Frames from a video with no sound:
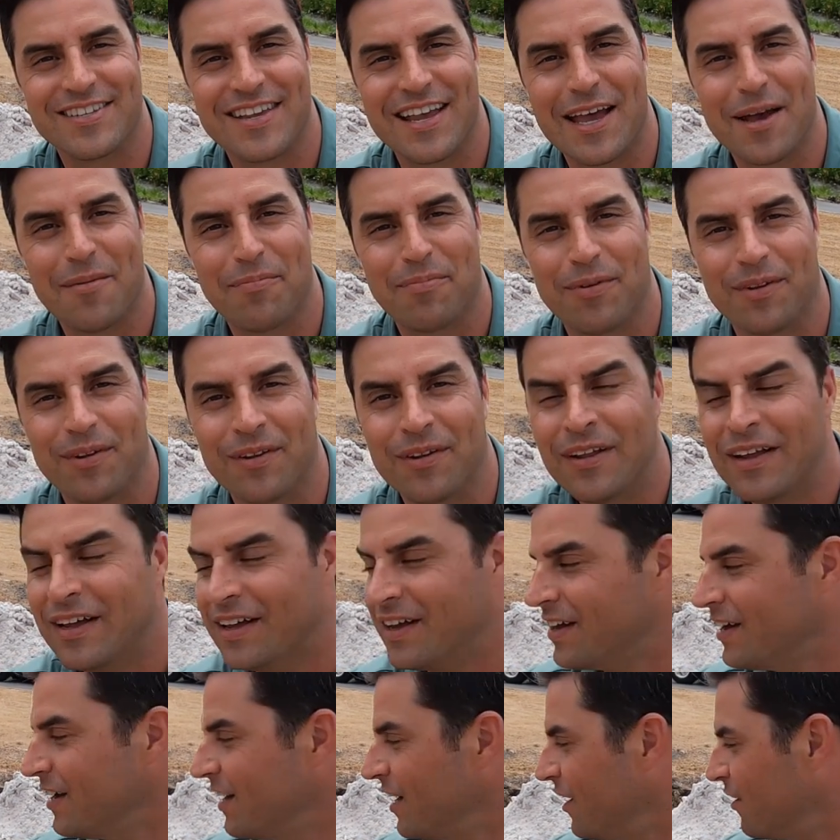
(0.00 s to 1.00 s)
example
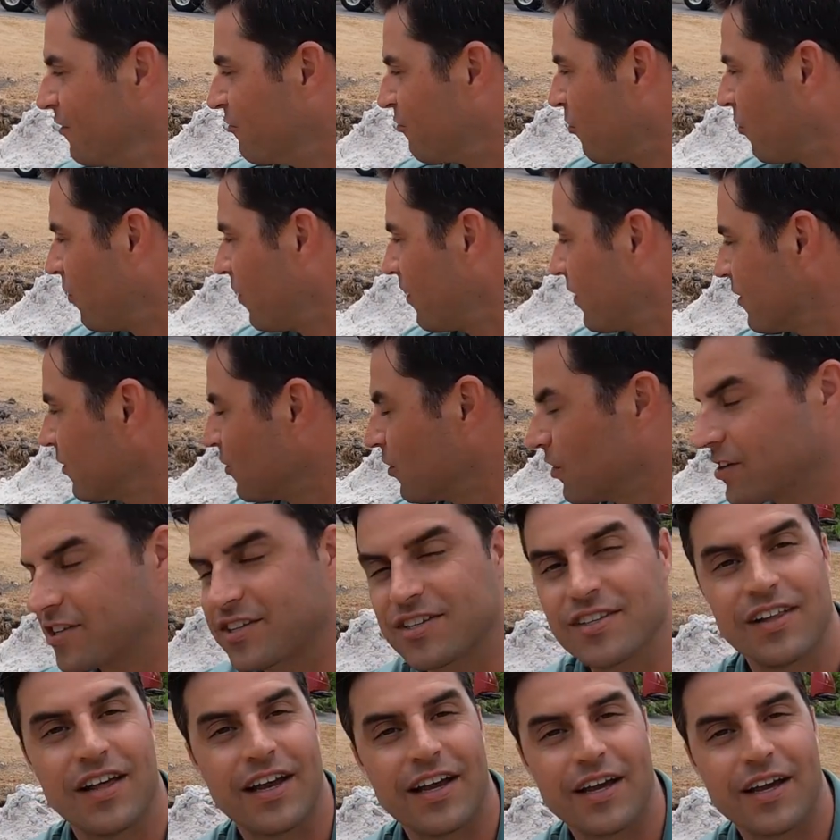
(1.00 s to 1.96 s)
of what it looks